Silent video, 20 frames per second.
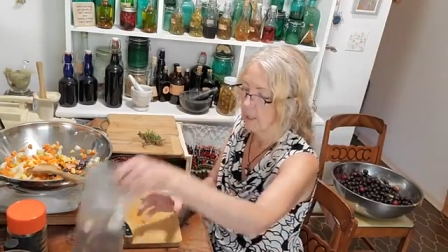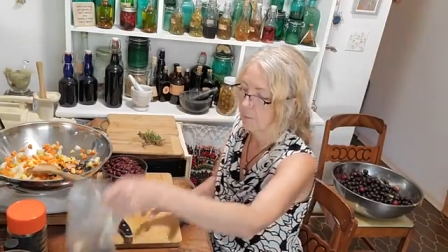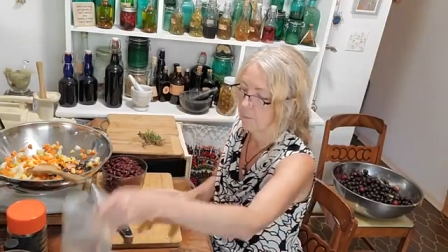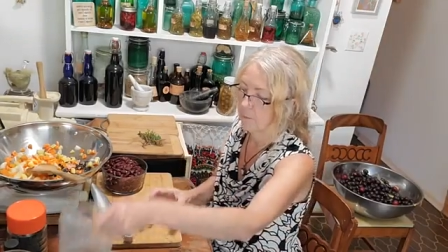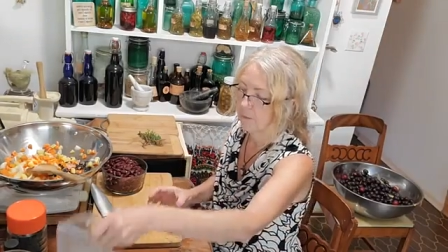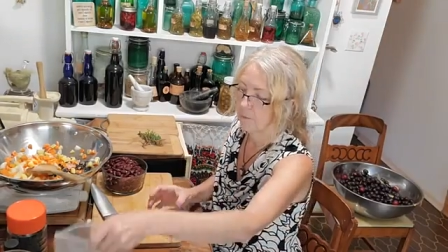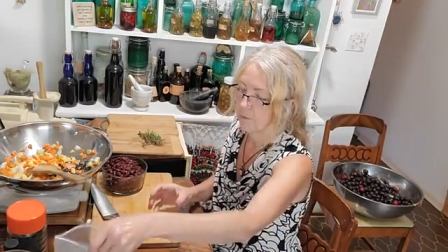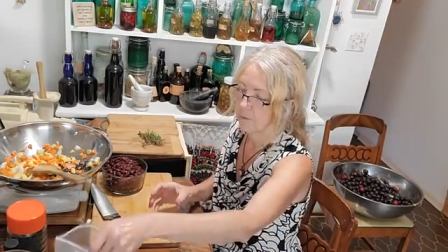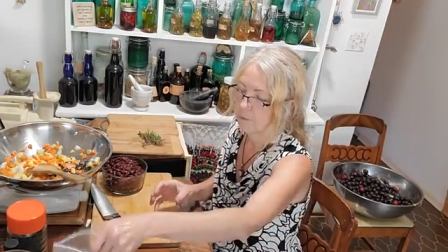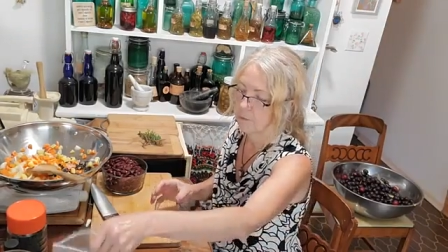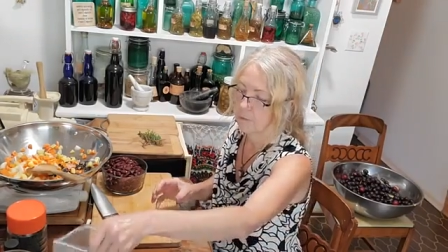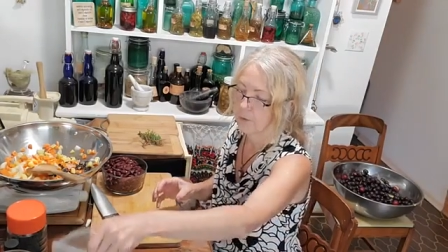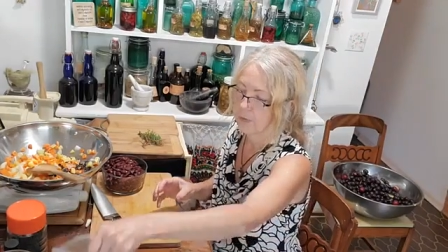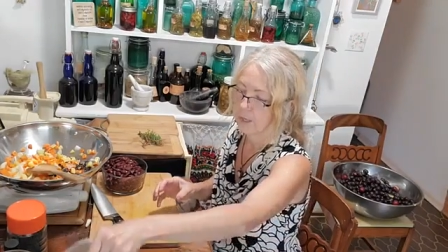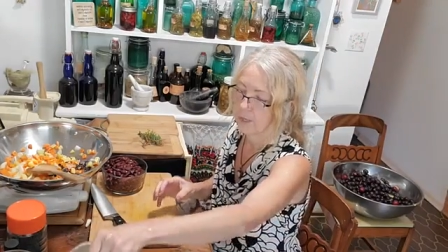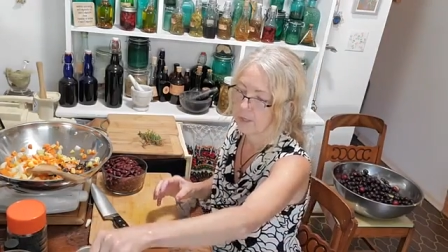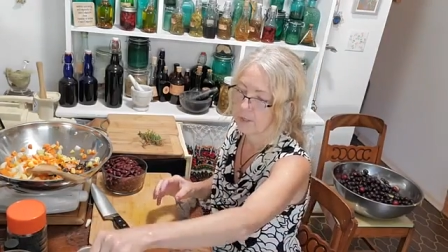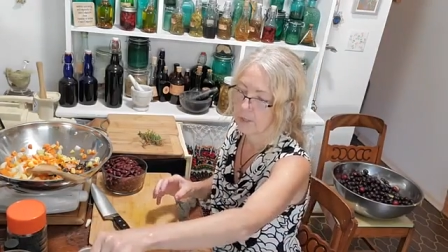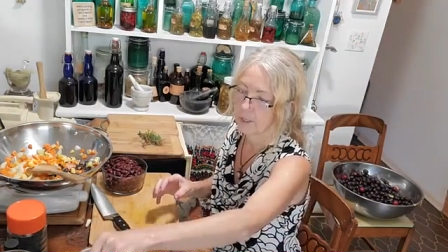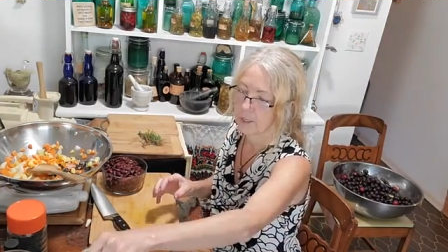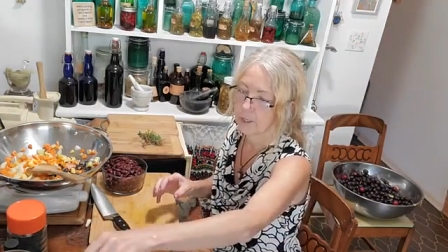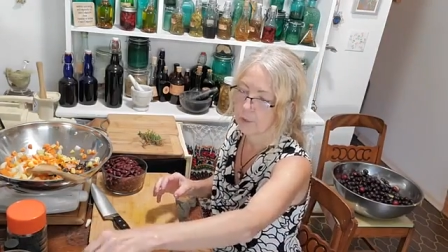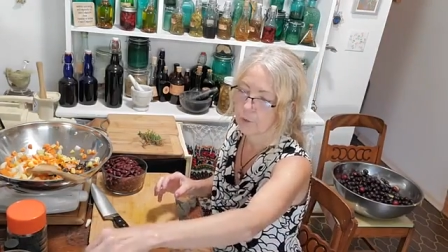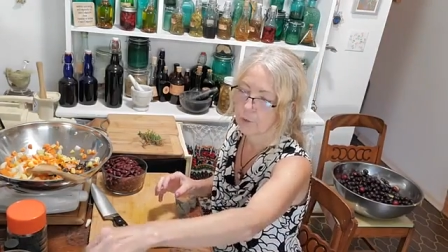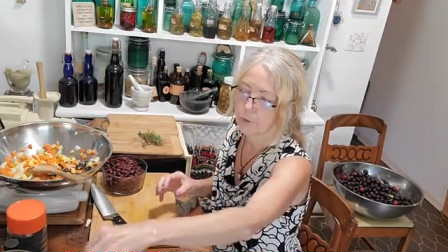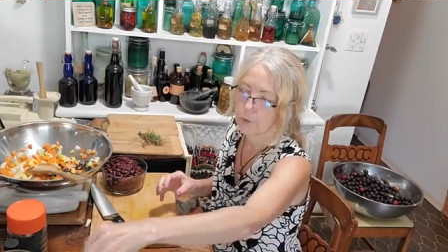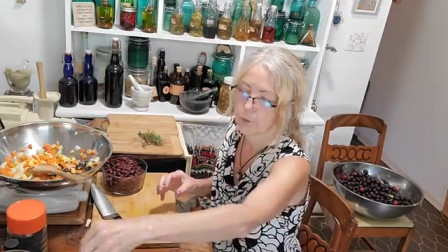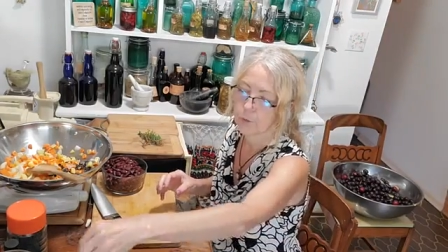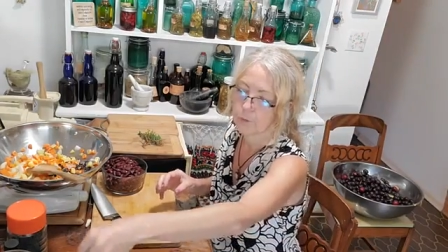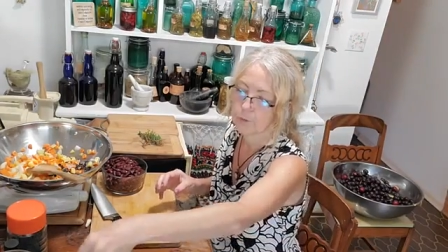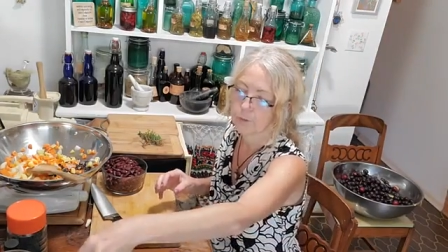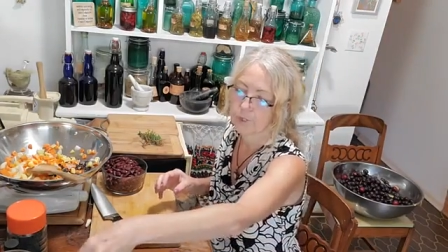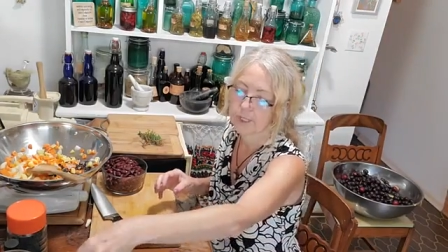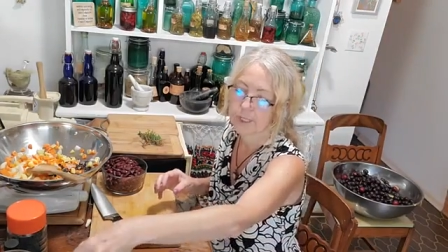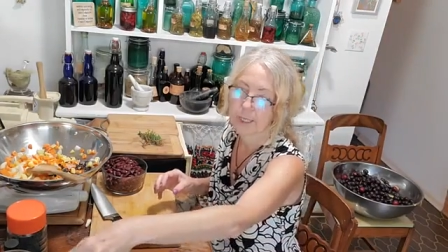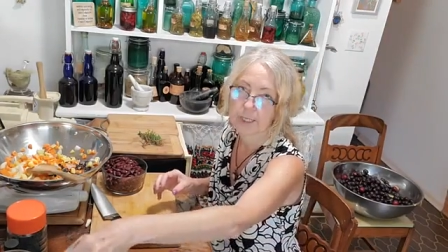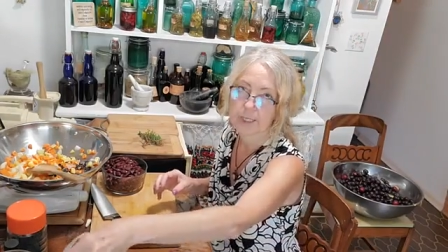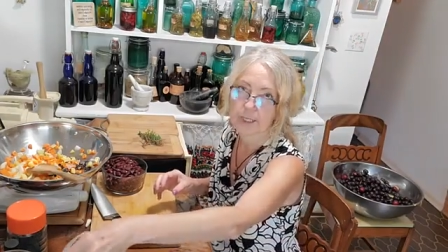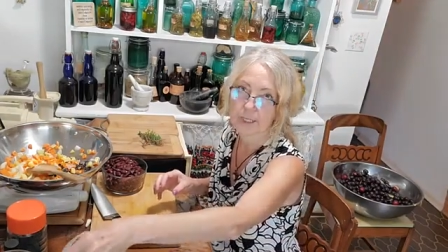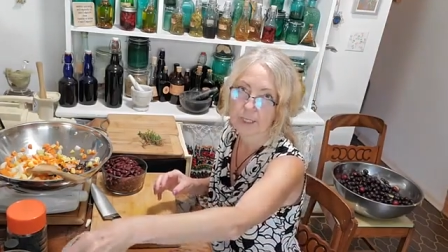if you find that you
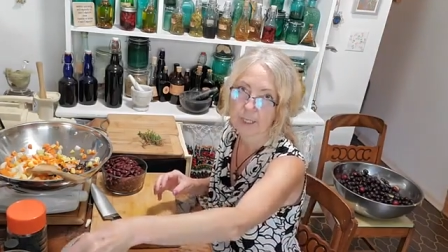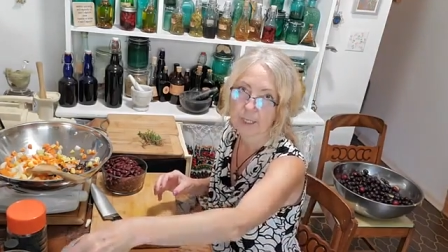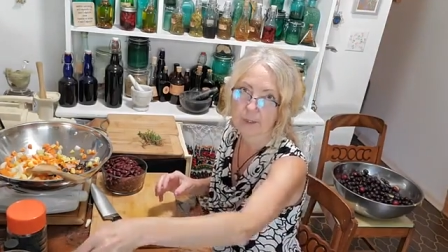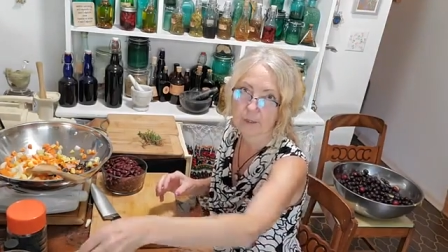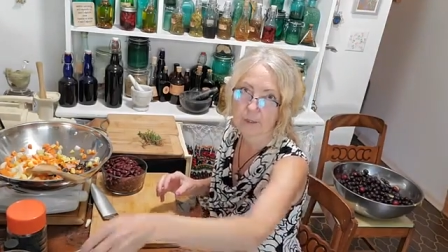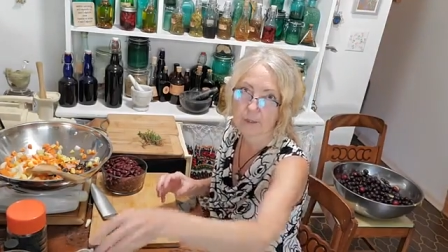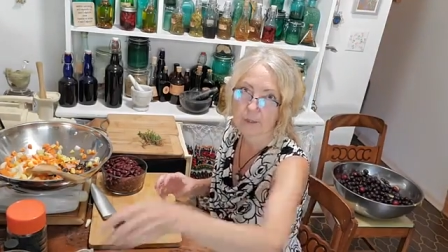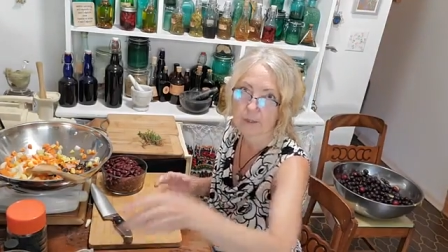tend to get